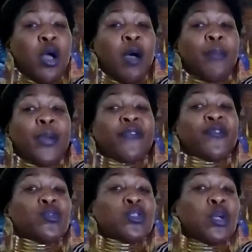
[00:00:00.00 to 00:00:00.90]
But if
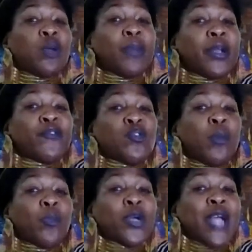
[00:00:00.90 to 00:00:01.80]
you're
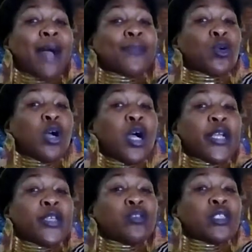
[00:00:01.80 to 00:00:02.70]
a pre-op girl,
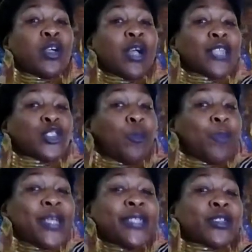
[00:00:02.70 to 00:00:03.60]
honey, you still got your
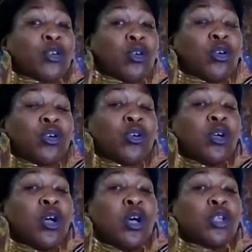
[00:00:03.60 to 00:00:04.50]
piece, girl.
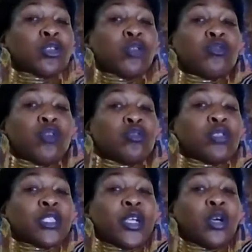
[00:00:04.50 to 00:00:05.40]
So, you
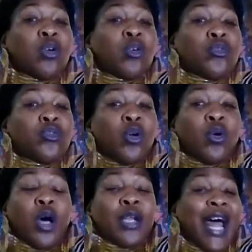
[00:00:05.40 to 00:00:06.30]
still,
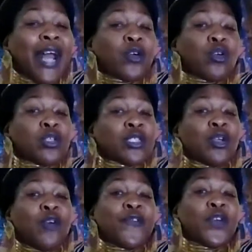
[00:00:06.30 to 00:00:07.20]
a lot of girls
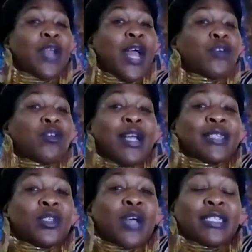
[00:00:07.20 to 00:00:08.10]
still feel like, girl, I
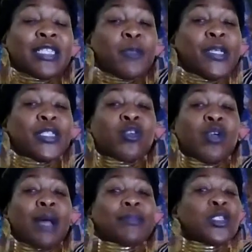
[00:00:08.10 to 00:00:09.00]
still got this piece,
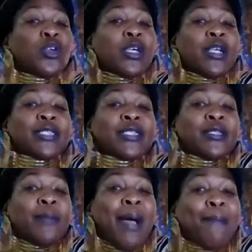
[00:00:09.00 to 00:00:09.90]
girl. I'm still connected
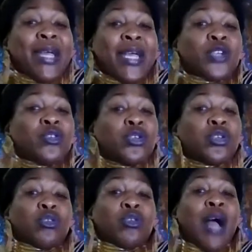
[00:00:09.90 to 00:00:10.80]
to my manhood,
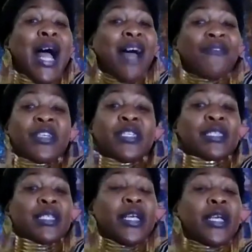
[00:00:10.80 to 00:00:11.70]
girl,
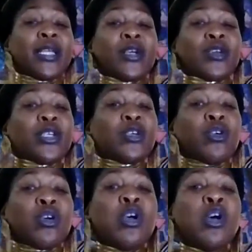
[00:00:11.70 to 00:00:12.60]
obviously and clearly,
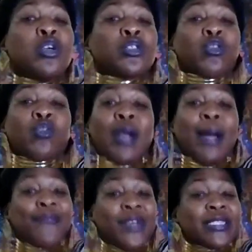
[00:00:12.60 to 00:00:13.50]
girl. So, girl,
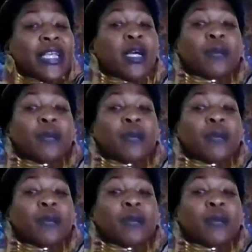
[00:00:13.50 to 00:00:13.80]
I'm going to take up